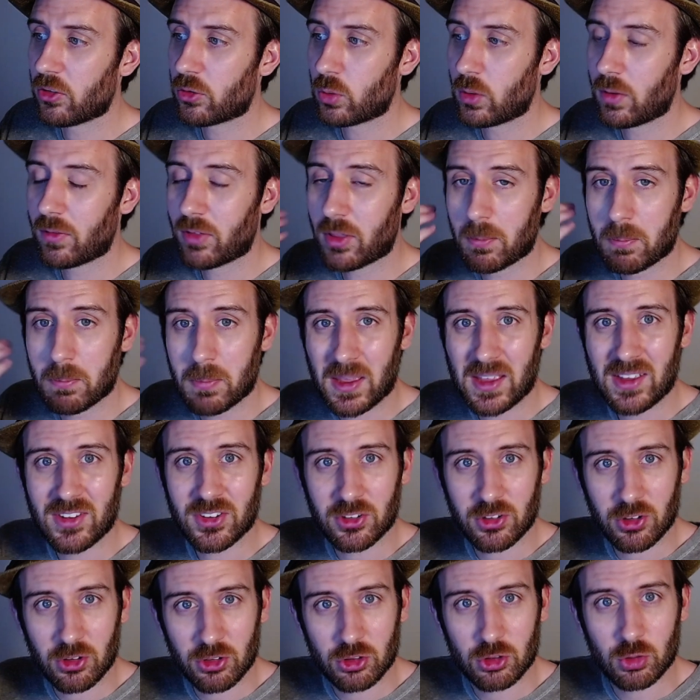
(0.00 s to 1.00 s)
So we have the
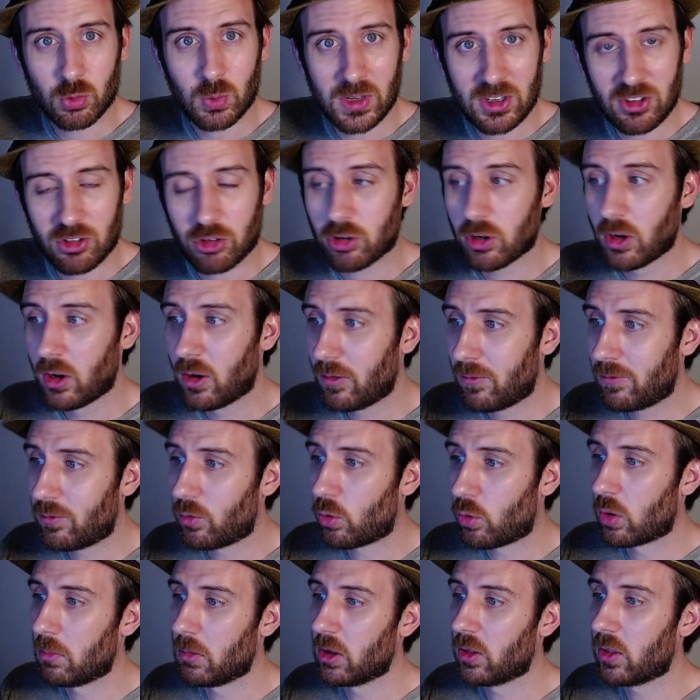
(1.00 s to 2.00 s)
base switch
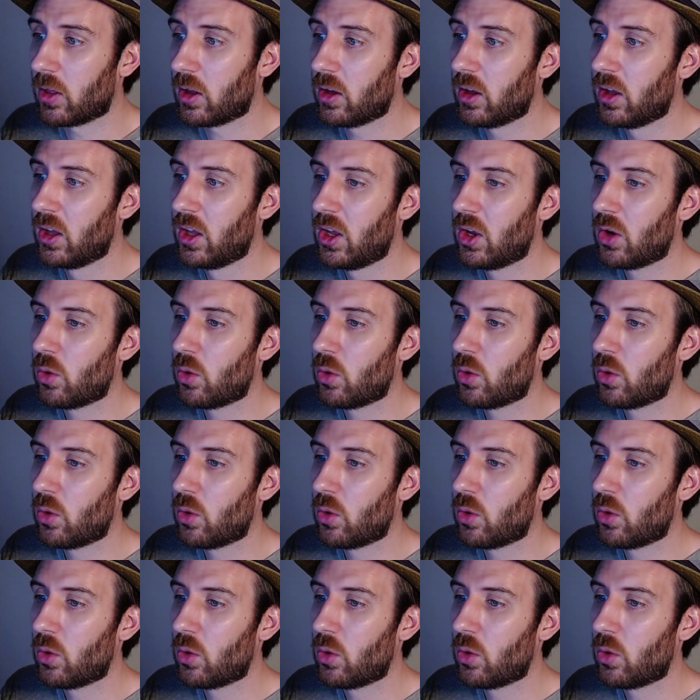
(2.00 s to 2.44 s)
formula,